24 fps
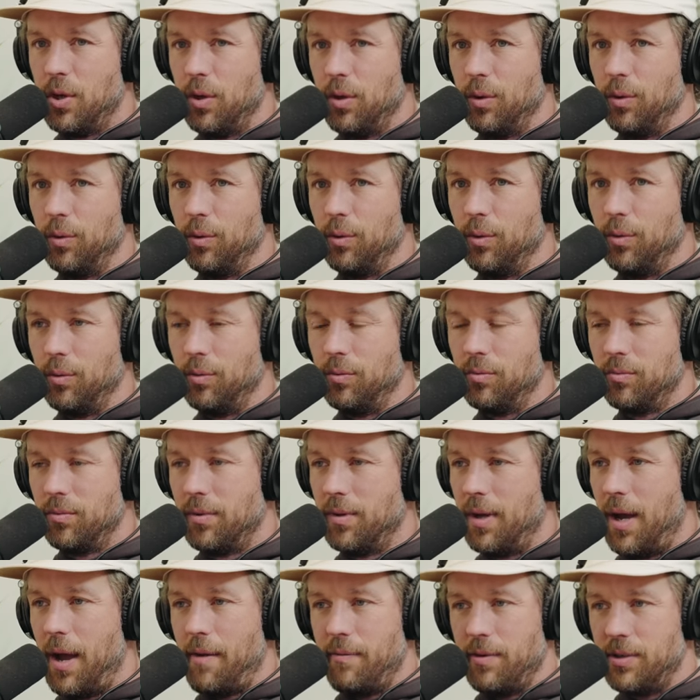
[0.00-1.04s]
who
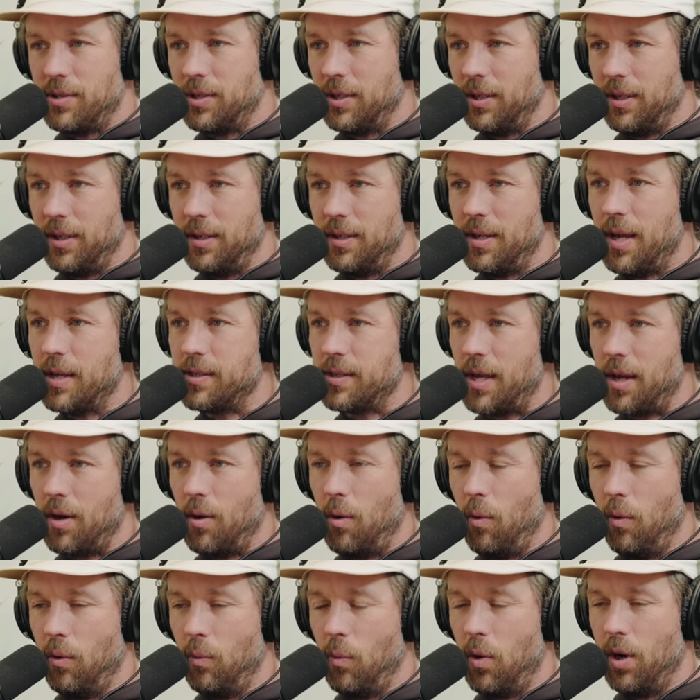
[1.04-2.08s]
obviously has had a
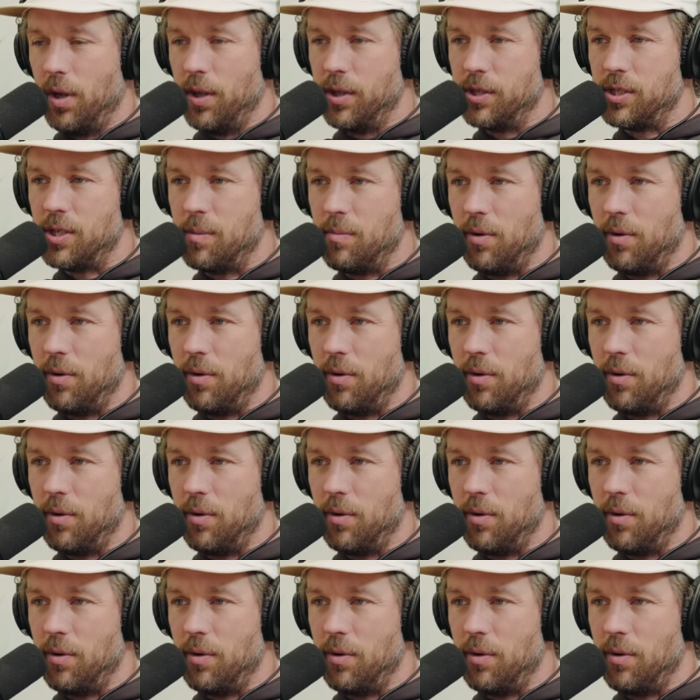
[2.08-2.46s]
hole in one in the